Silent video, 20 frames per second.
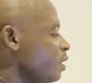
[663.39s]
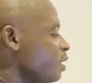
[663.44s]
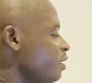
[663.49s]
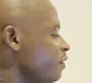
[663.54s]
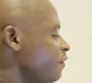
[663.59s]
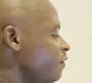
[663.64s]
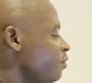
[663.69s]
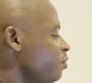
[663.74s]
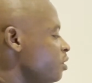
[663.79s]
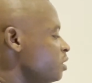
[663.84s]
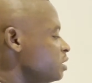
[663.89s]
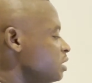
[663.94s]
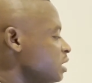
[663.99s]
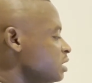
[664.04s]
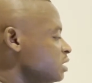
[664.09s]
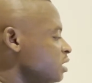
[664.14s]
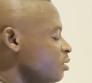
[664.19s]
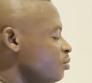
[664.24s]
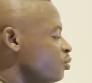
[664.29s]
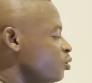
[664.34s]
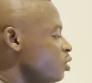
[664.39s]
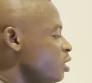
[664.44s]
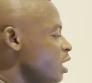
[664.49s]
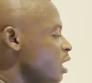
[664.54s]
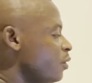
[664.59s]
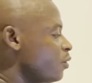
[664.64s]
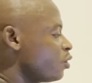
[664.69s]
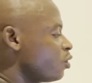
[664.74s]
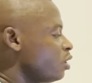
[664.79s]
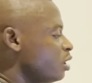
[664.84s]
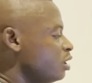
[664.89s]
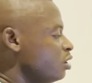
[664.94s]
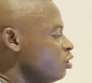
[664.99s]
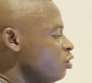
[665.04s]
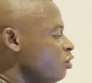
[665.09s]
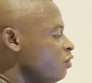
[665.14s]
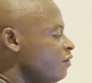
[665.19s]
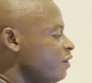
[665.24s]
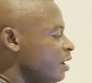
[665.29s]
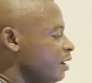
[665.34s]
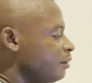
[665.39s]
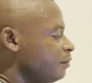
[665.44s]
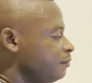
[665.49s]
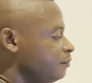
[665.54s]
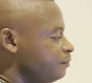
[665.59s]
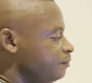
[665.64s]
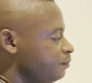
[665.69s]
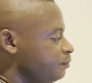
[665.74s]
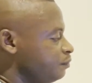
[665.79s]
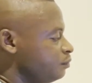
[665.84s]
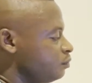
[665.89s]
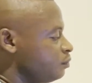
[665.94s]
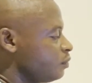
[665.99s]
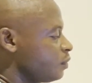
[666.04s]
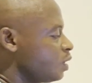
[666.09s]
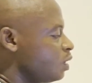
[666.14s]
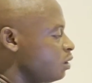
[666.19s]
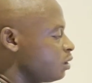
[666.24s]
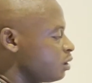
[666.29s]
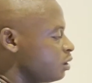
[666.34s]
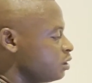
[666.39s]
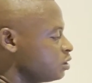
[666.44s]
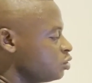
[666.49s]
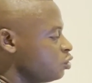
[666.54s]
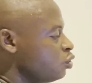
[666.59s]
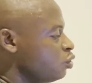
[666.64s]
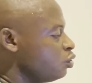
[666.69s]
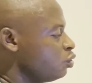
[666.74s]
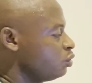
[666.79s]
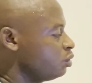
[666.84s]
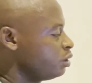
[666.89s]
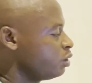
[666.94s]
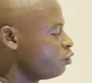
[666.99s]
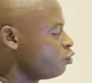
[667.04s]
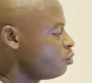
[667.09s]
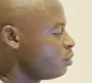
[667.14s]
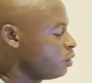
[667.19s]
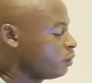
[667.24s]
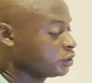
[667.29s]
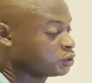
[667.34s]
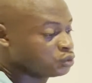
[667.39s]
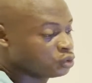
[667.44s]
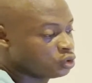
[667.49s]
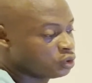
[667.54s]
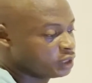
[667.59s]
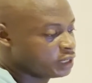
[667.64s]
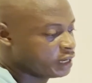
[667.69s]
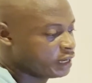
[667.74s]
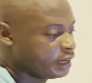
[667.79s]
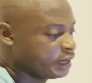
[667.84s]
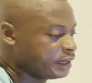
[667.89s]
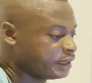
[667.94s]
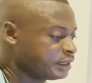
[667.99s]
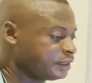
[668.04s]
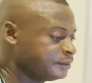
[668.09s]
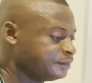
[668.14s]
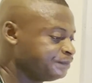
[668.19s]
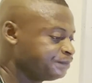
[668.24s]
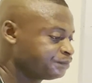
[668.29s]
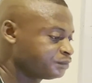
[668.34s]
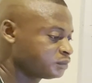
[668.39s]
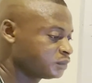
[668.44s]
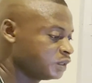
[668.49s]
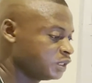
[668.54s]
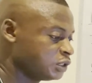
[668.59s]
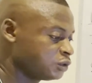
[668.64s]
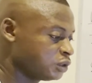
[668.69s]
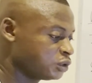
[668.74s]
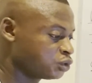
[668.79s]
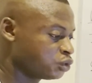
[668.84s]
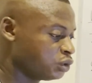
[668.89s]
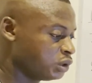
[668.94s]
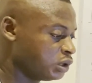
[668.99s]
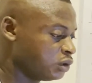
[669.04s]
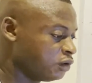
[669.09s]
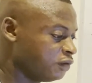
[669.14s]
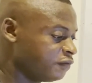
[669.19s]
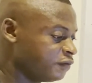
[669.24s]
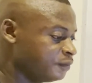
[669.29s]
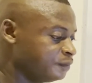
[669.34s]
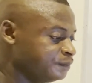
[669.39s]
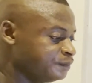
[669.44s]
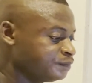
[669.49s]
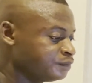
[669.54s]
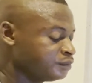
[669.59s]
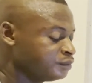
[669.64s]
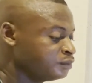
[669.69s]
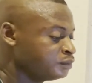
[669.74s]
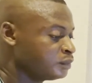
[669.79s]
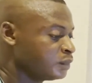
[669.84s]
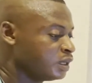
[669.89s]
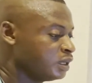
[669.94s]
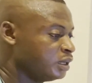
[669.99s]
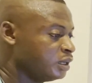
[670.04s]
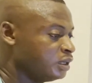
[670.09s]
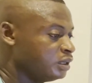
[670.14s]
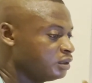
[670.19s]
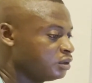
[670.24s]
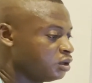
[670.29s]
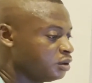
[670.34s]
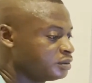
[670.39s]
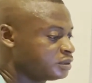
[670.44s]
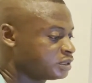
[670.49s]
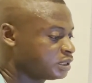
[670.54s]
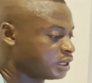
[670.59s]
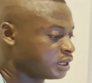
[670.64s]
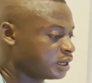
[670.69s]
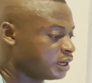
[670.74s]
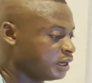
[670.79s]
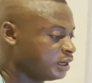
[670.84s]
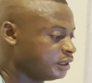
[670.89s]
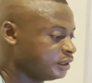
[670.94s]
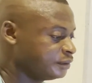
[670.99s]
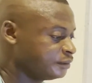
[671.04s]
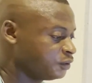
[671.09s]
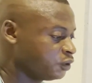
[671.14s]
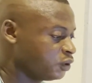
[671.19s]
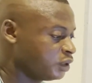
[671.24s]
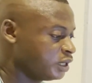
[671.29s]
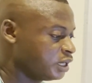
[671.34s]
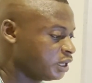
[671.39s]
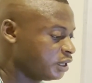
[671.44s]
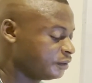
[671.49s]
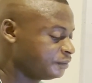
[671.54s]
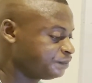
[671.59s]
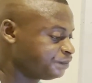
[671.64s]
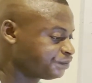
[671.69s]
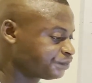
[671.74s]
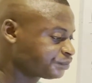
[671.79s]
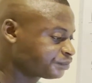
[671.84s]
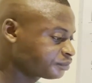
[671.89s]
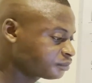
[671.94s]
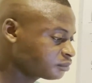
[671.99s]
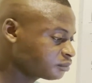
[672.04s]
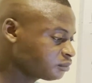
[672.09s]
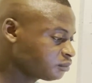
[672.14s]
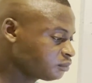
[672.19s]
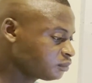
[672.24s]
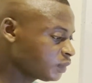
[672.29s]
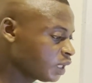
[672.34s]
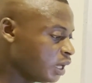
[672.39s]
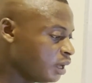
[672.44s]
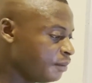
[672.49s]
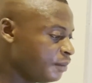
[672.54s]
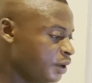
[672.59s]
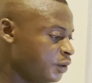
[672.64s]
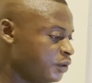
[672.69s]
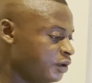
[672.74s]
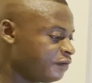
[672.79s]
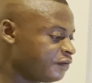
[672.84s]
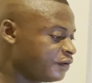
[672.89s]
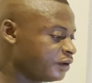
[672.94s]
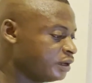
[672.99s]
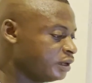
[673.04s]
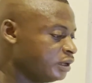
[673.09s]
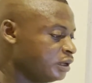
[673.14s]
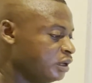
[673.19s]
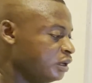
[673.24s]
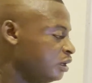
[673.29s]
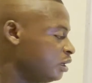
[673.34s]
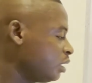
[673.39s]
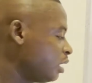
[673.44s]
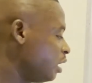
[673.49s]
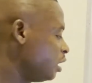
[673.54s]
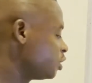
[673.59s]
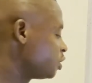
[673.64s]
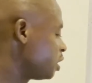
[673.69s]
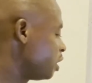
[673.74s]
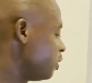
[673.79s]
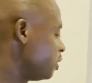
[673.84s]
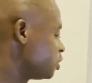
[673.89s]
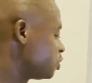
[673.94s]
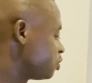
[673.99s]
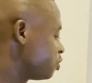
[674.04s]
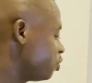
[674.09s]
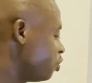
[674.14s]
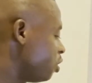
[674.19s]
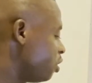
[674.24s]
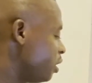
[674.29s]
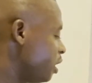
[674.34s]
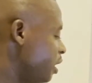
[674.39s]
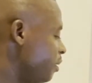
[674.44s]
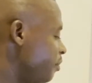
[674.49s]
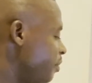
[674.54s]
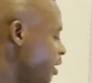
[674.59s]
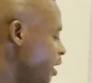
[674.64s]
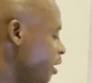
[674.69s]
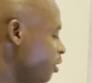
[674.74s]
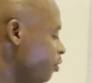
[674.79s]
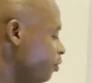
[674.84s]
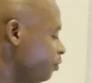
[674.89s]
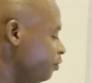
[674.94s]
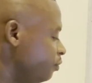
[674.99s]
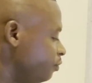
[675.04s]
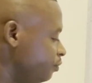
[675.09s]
The female sex cell, plural, we call it the ova. Okay, so the woman, what we call the egg, is what we call the ovum in Obs and Gynae or under midwifery. Now let's look at what we call embryo.